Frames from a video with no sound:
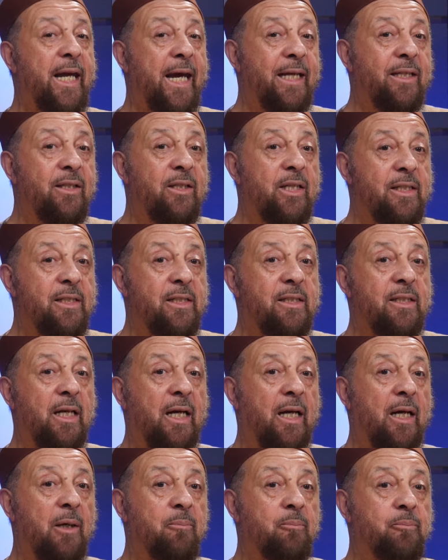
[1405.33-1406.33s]
had this...
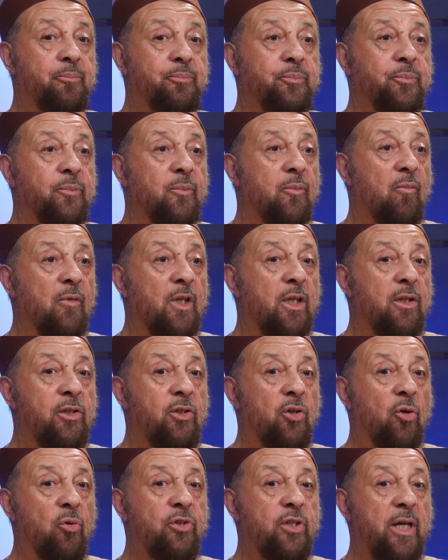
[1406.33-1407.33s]
you
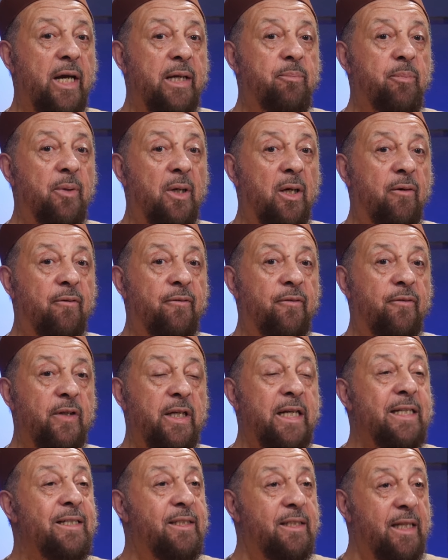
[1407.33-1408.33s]
know, type of
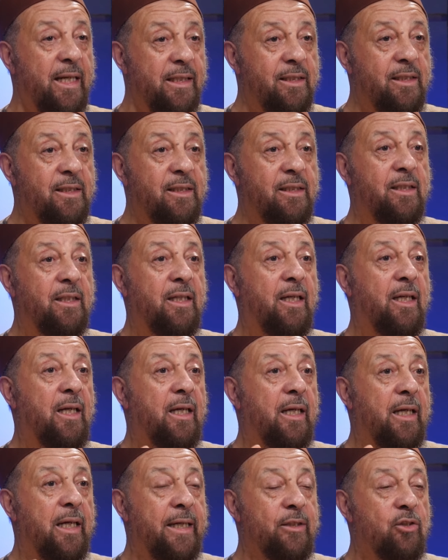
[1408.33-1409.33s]
incense.
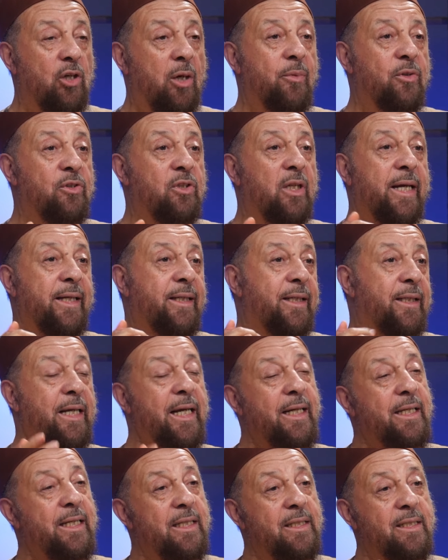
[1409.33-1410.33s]
It's almost like
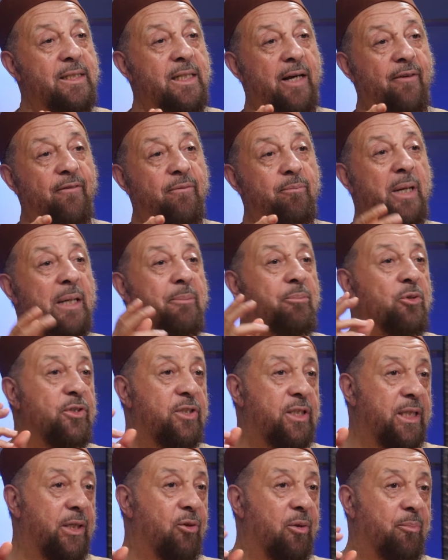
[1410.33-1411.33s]
Canadians have maple
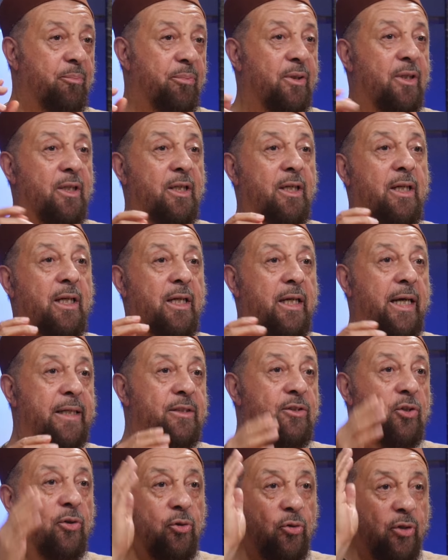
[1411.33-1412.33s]
syrup. And
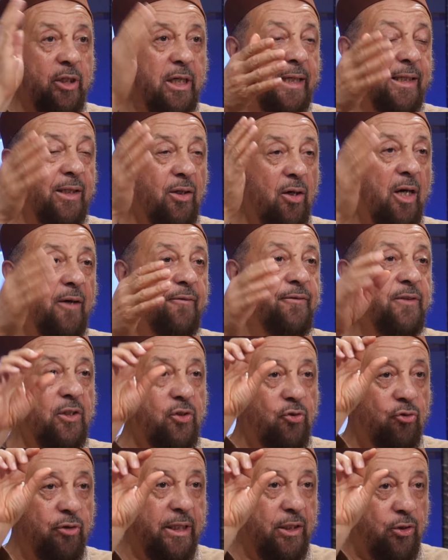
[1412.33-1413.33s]
so you cut it off the
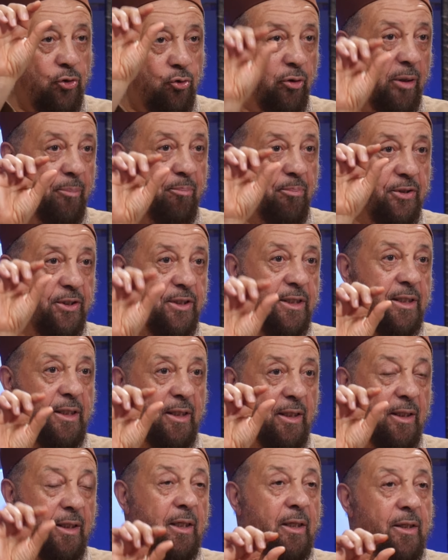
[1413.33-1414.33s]
tree, it drips.
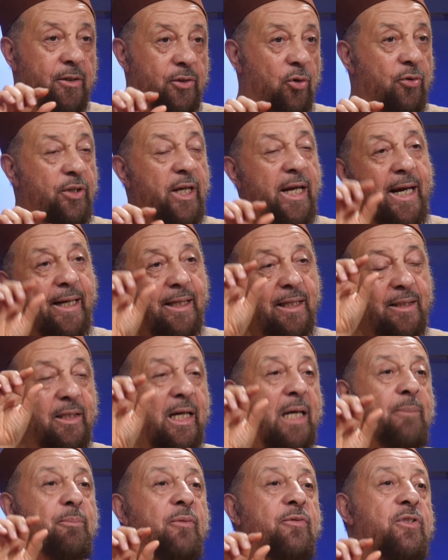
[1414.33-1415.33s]
So they had a
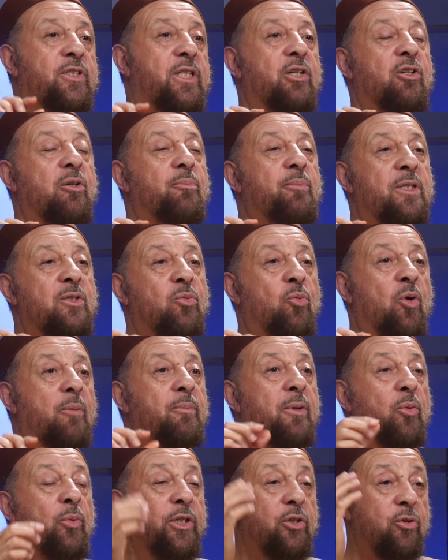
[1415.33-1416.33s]
type of syrup as well,
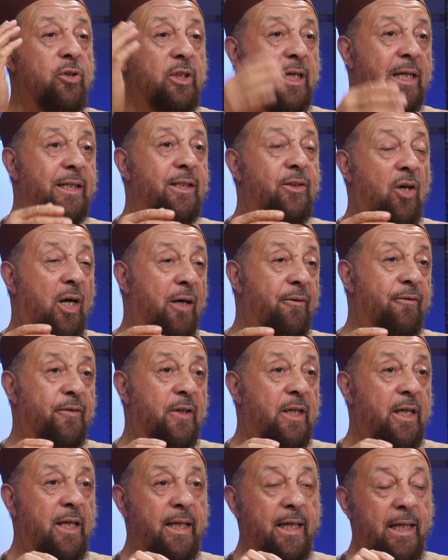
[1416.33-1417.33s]
but when you cut it off
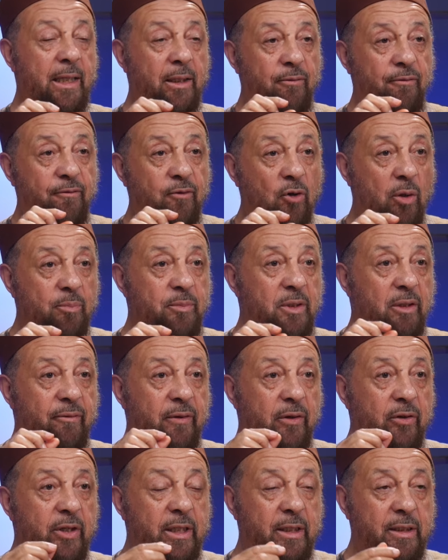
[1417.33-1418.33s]
and it forms a
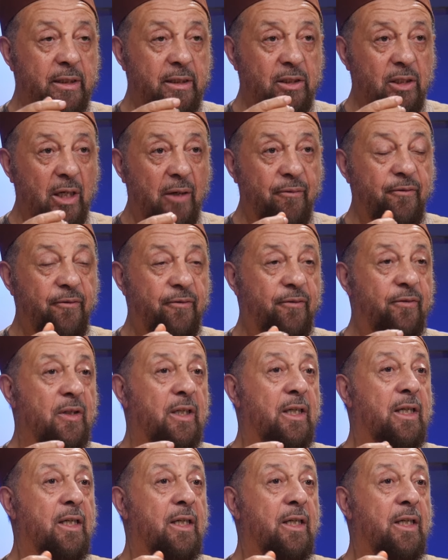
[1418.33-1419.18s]
very tough